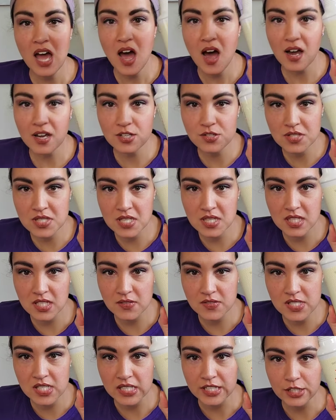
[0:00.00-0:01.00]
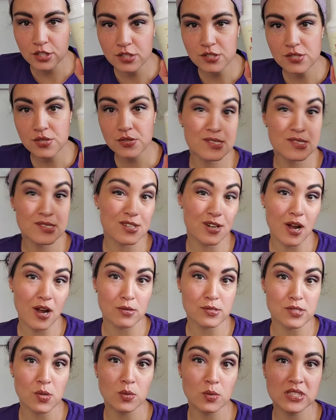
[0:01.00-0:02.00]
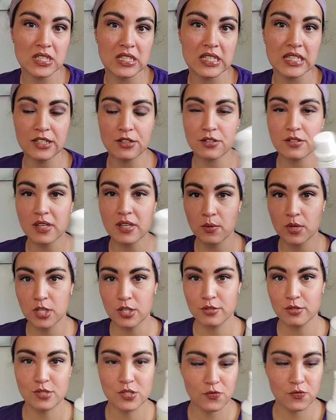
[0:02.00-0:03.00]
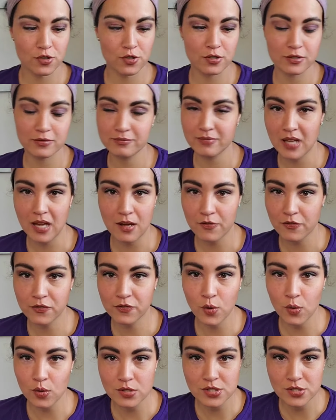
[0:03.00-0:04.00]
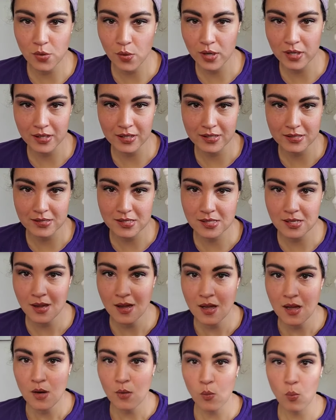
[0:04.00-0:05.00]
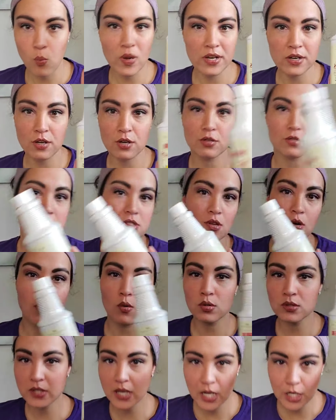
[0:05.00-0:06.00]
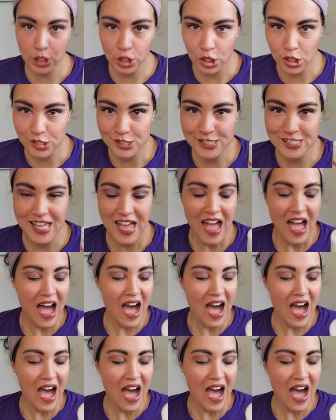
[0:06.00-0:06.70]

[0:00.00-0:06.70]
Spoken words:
I use the Thieves Cleaner. So our household cleaner that we use for floors, toilets, windows, the whole 9 yards.